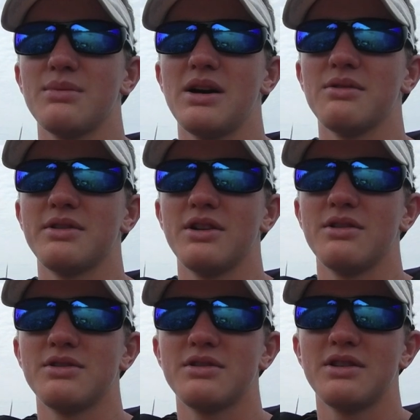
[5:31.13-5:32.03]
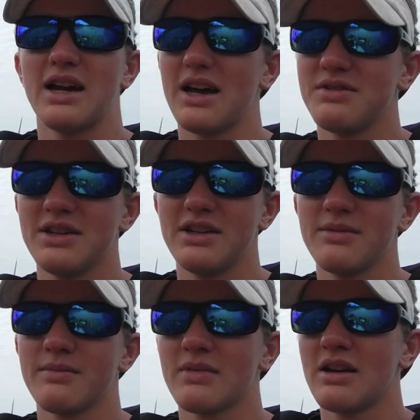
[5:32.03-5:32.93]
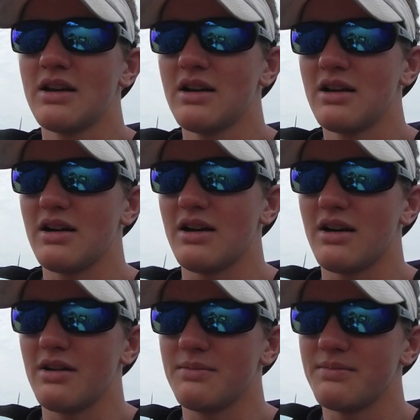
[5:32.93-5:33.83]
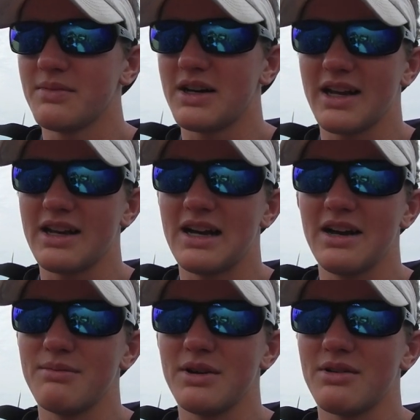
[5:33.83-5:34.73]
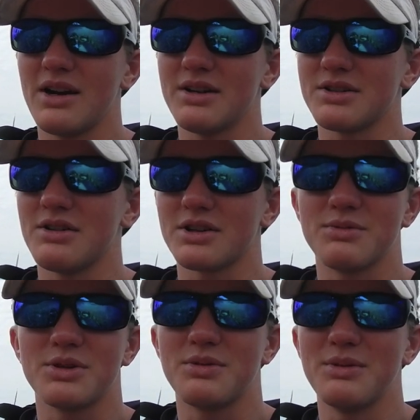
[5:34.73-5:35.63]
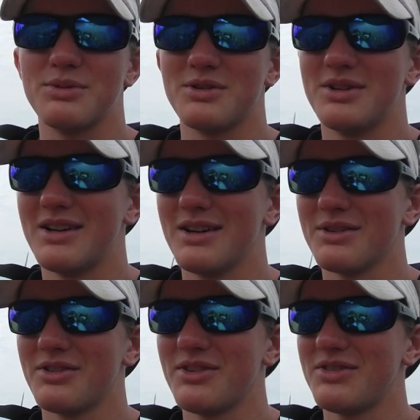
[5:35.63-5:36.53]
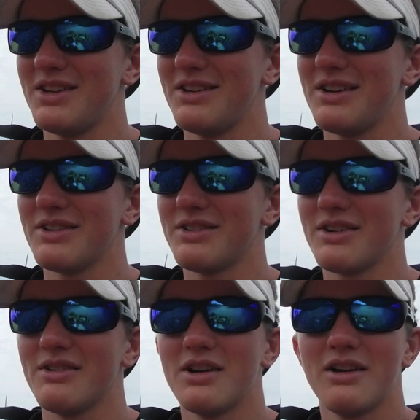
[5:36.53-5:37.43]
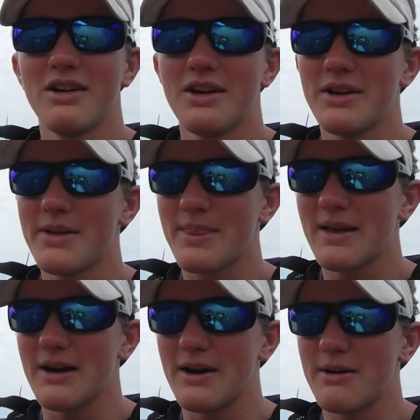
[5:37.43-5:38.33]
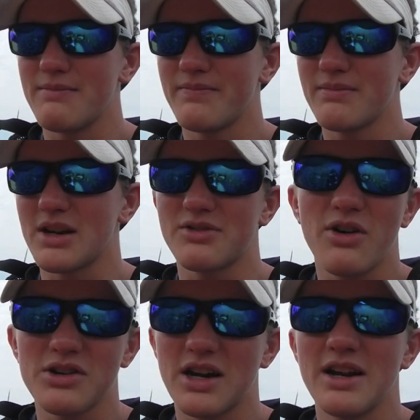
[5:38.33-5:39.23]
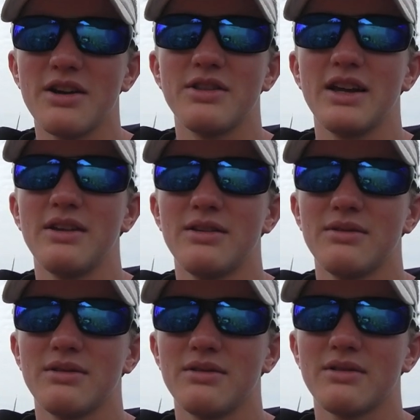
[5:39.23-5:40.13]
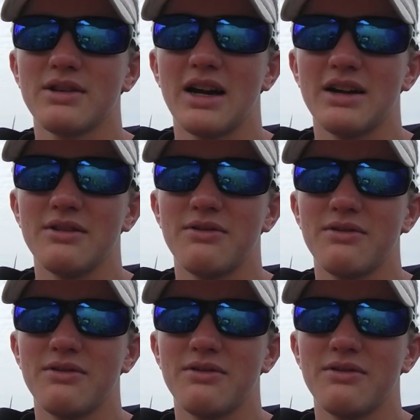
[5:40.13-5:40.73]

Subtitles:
out with those that I've seen. Then again, I haven't been around as long as most people, only 15 years. So, but as far as I know, they kind of